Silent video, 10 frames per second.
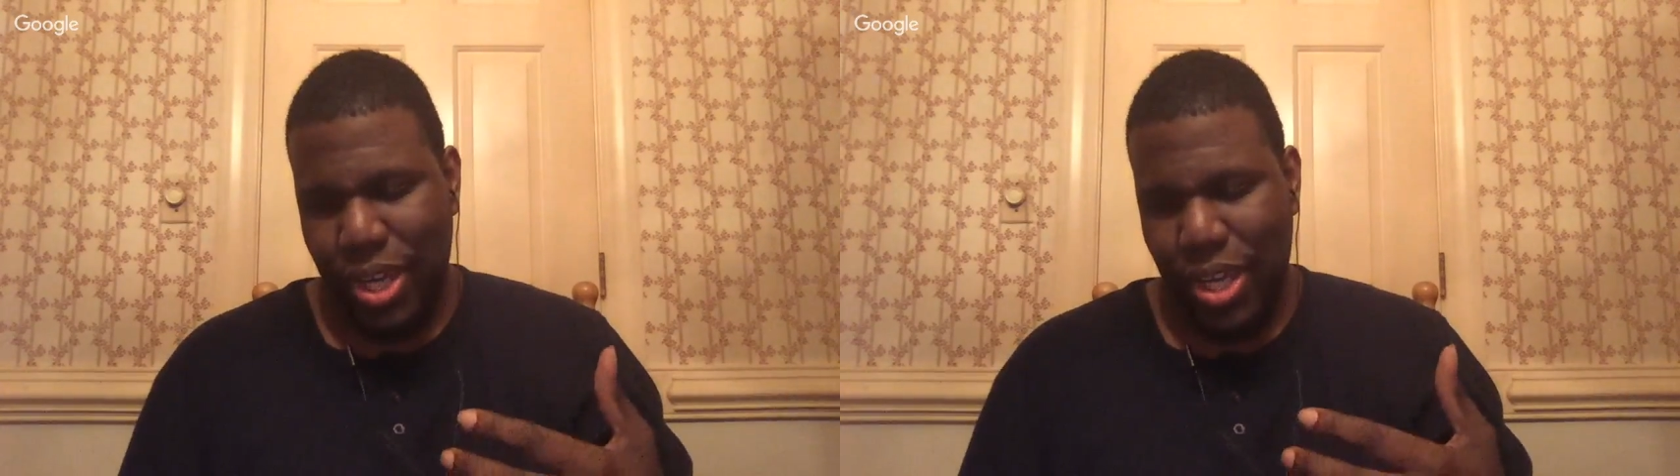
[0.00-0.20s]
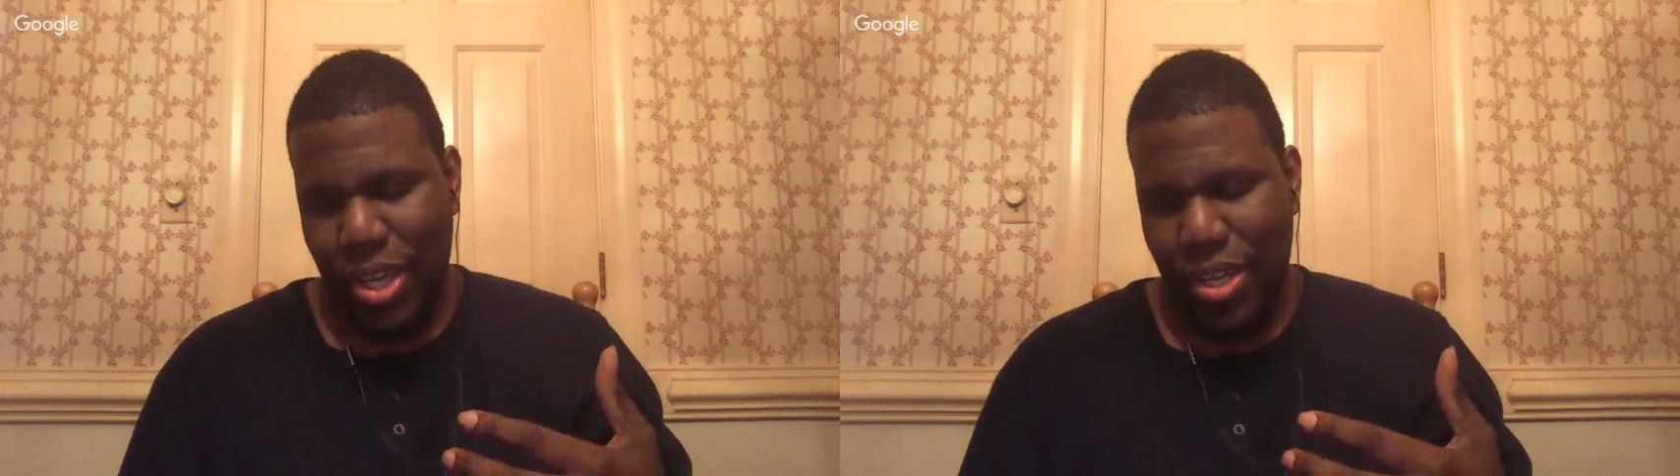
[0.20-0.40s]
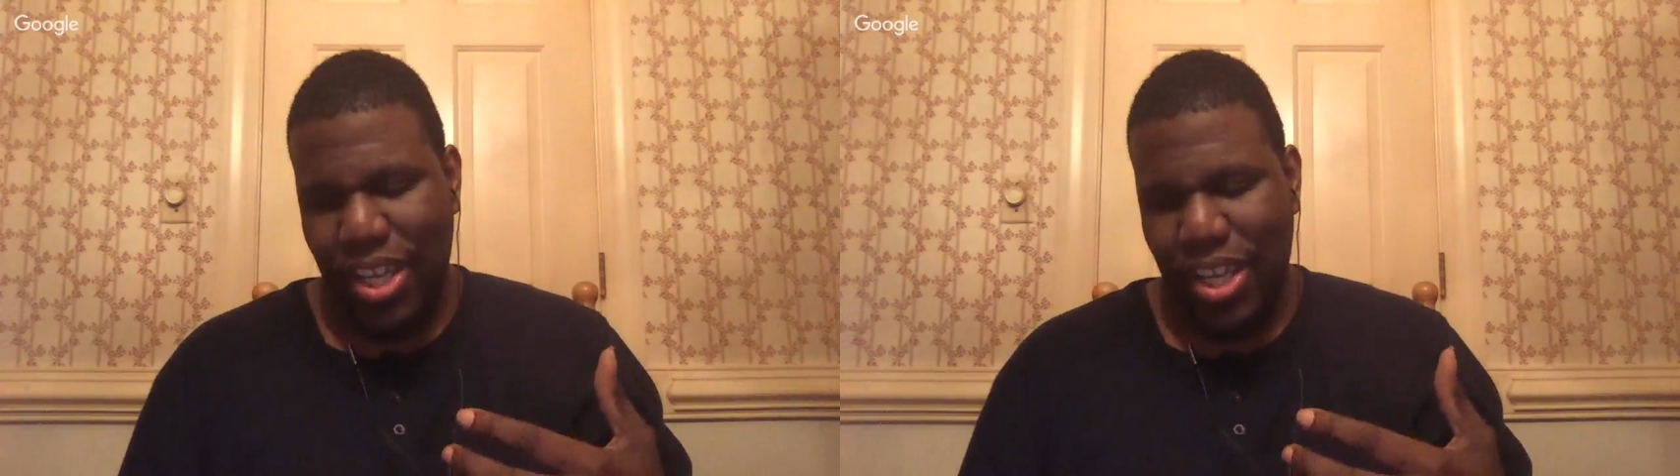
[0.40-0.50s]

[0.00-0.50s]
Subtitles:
and